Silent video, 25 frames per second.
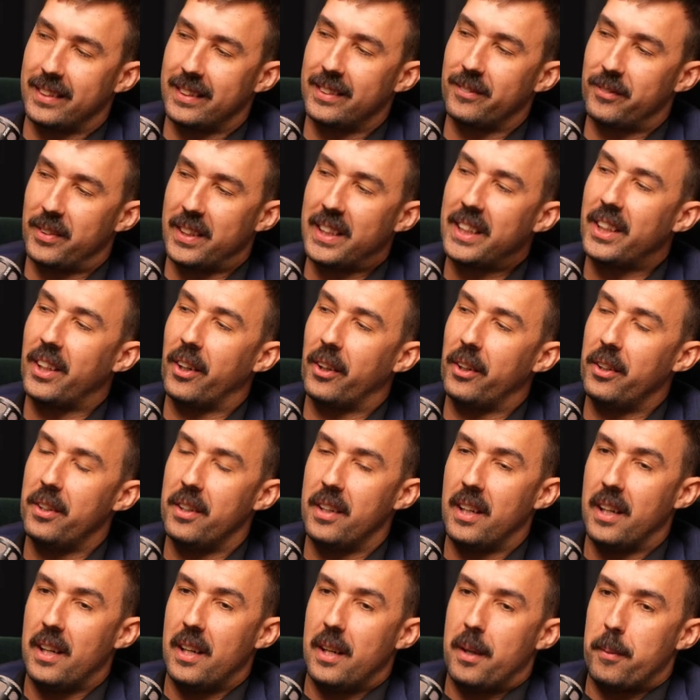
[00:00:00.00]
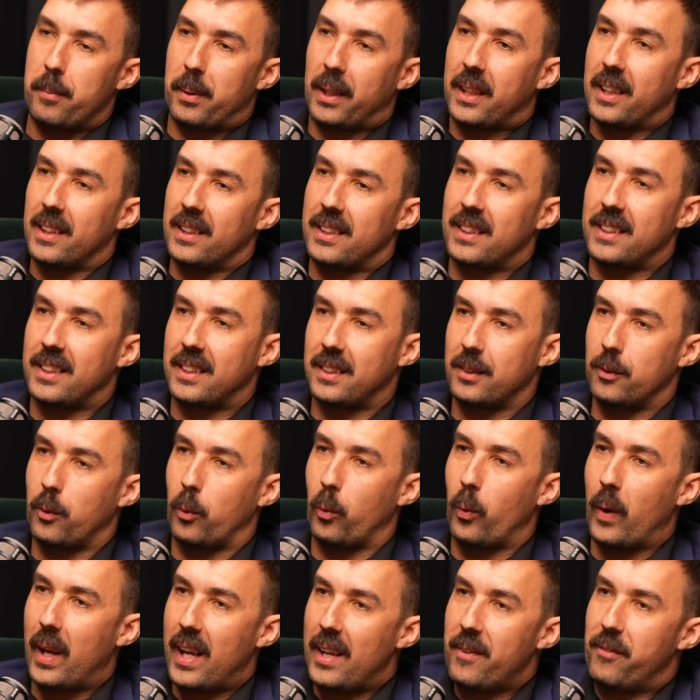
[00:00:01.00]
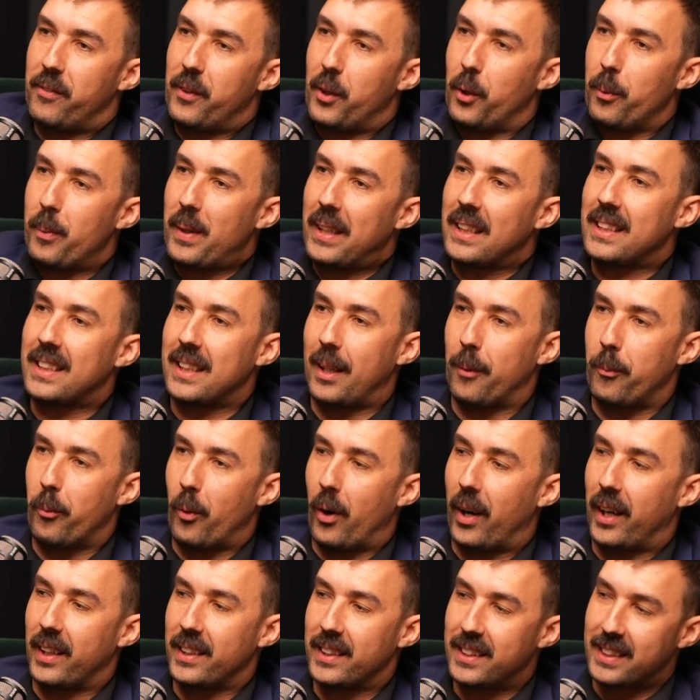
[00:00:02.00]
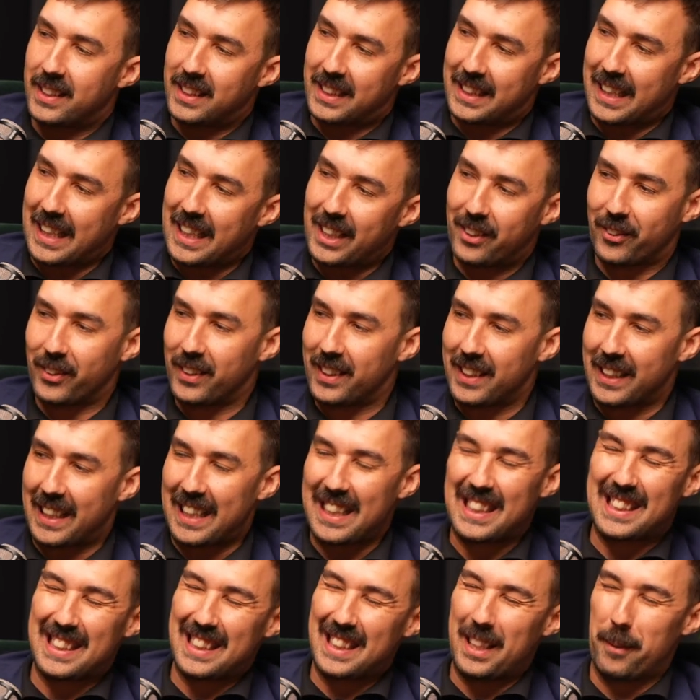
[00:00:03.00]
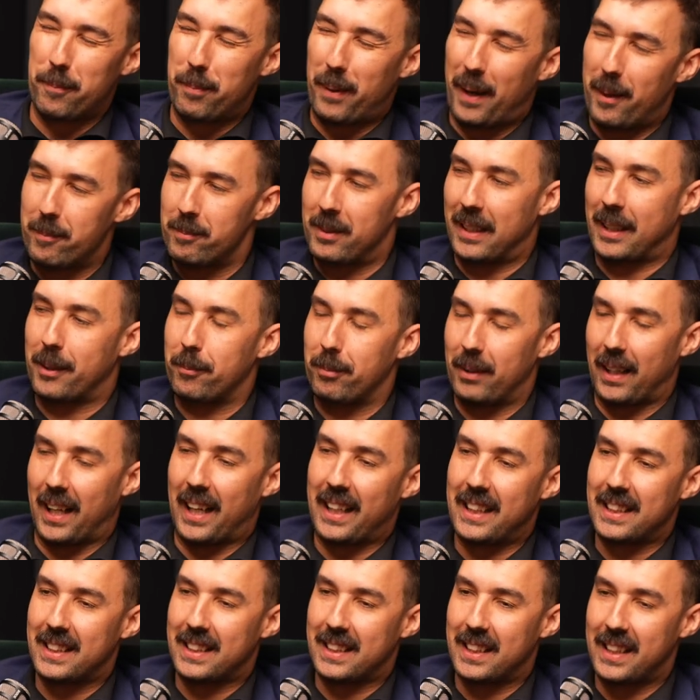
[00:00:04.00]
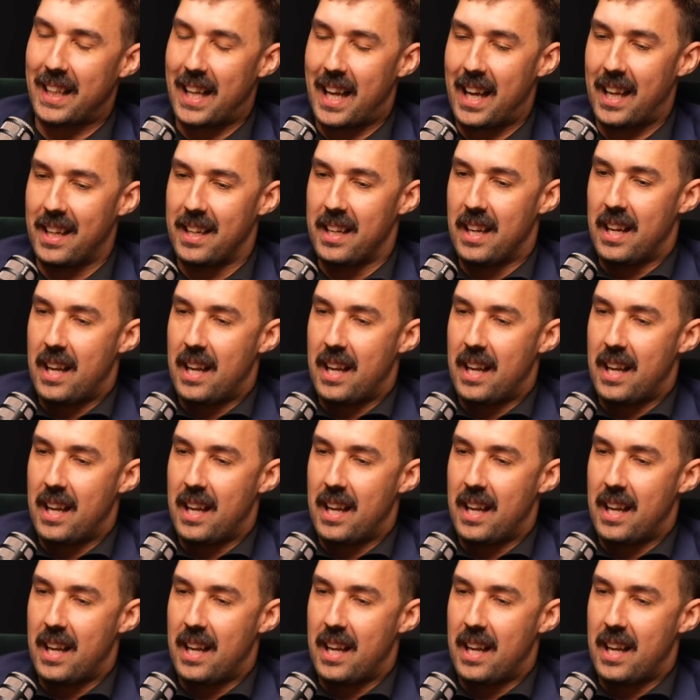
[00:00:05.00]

video because we're filming someone secretly. It's in a public place and that.